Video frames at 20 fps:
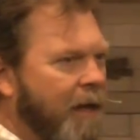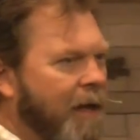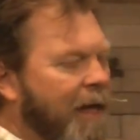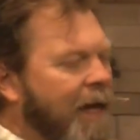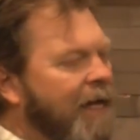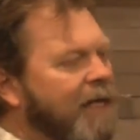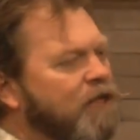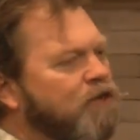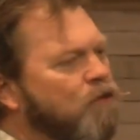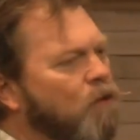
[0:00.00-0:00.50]

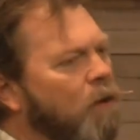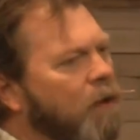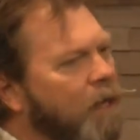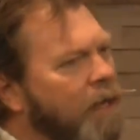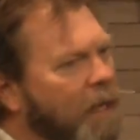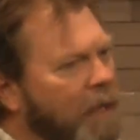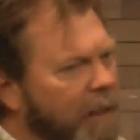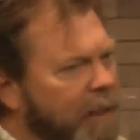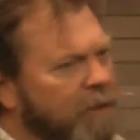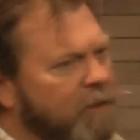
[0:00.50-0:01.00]
And I just want to
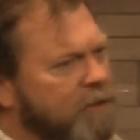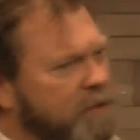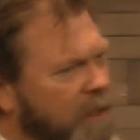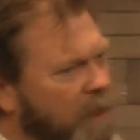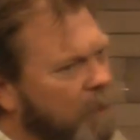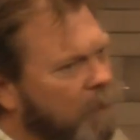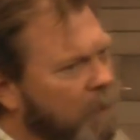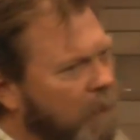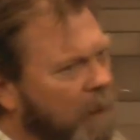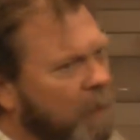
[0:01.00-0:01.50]
clear
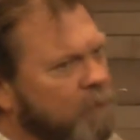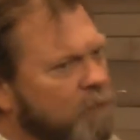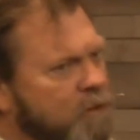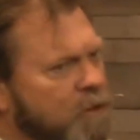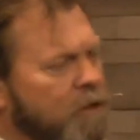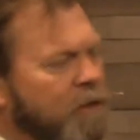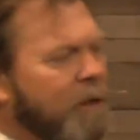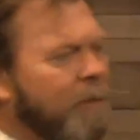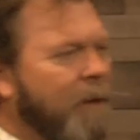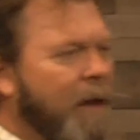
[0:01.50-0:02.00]
something up
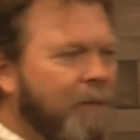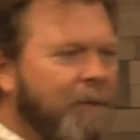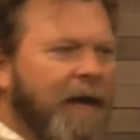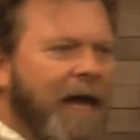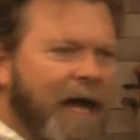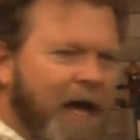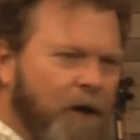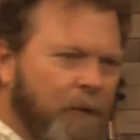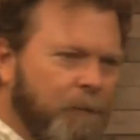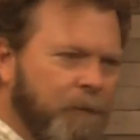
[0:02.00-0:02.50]
to you, maybe
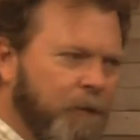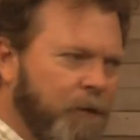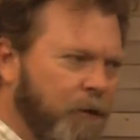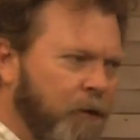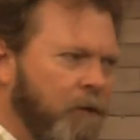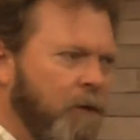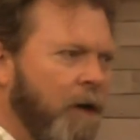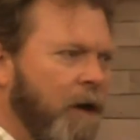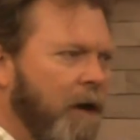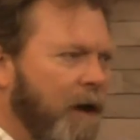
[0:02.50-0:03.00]
help
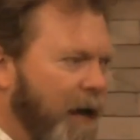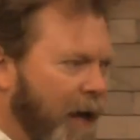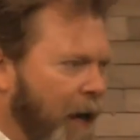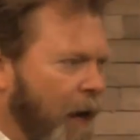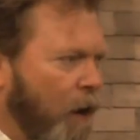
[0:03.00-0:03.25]
you, I